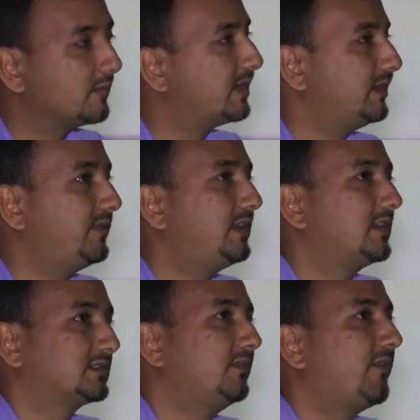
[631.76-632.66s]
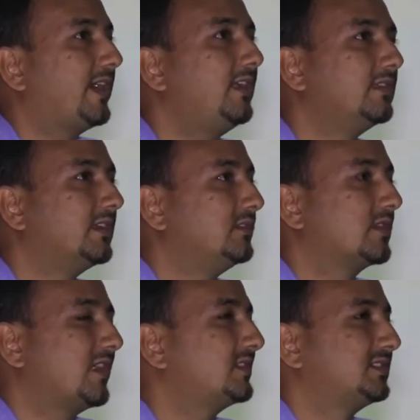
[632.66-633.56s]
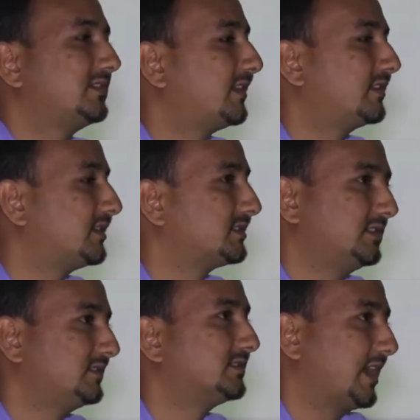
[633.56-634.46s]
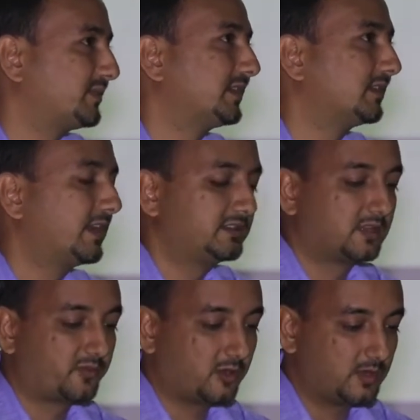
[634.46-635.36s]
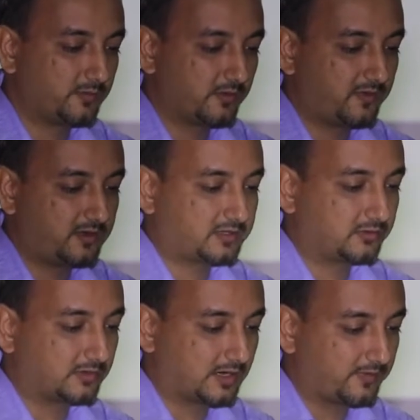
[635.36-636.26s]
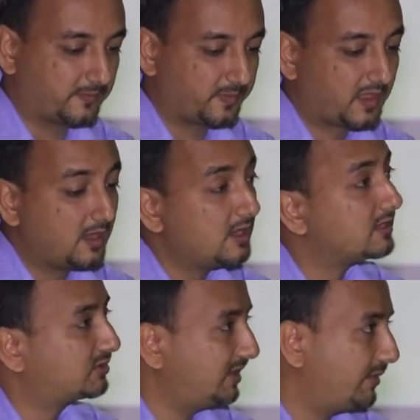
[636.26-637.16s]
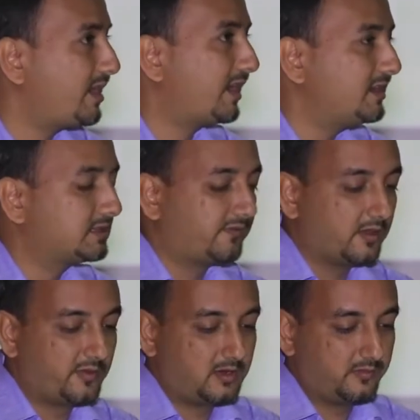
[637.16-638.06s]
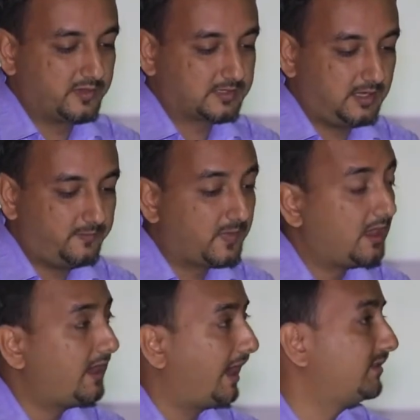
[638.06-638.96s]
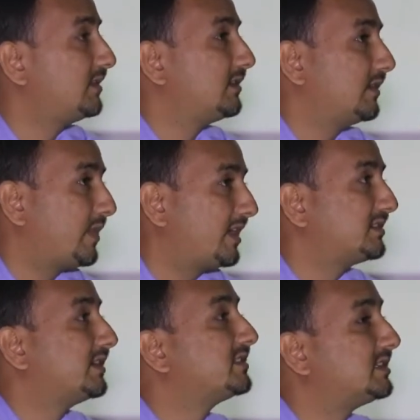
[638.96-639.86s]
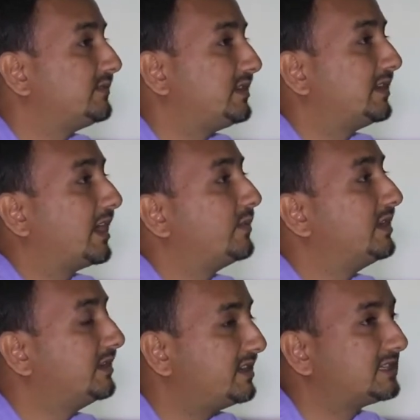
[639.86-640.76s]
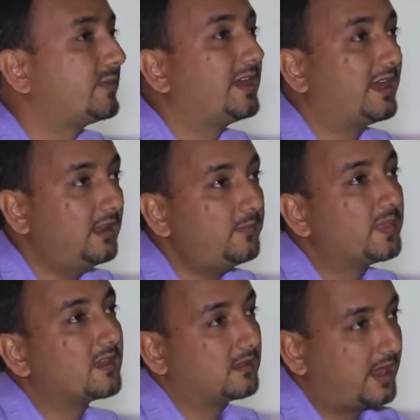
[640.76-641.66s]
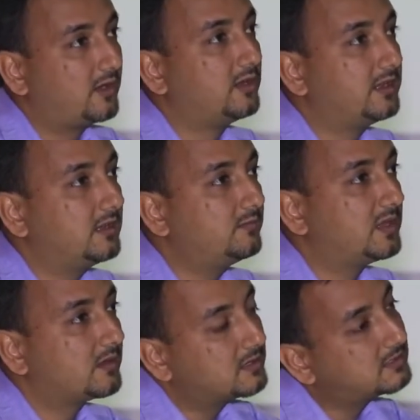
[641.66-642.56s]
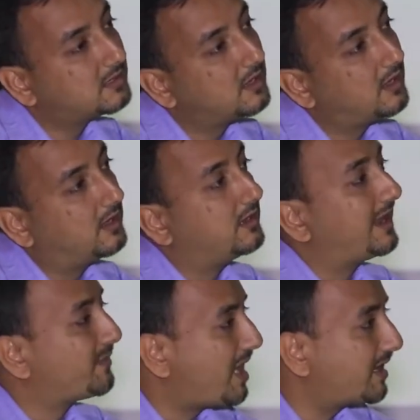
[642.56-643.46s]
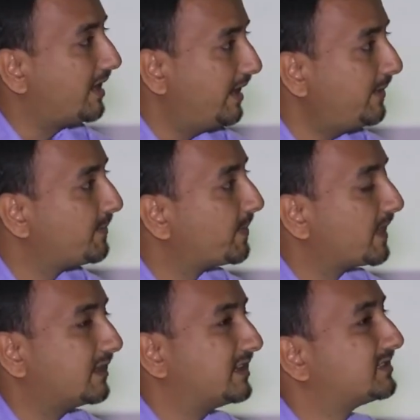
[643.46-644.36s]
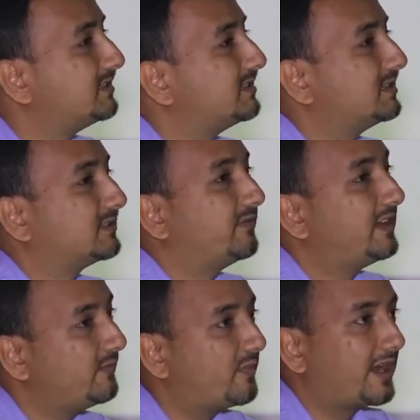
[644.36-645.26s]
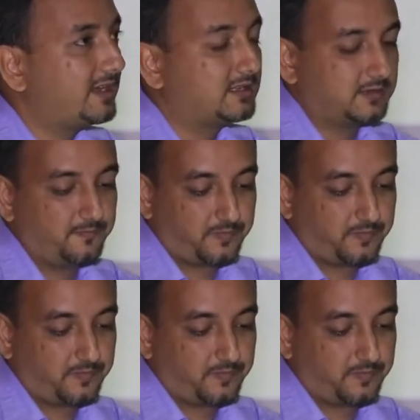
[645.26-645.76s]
But if it doesn't find, then you can't say that the testis is absent. That is the problem of ultrasonography. So MRI is favored, obviously, and the MRI sensitivity can be increased by adding gadolinium, because in MRA, testis is very bright.